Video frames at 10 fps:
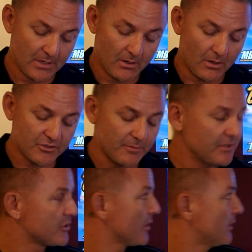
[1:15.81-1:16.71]
Also, be
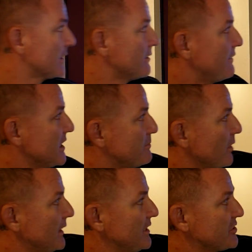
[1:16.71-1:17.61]
sure to click the Facebook
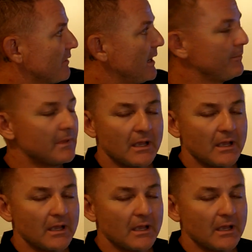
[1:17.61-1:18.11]
and Instagram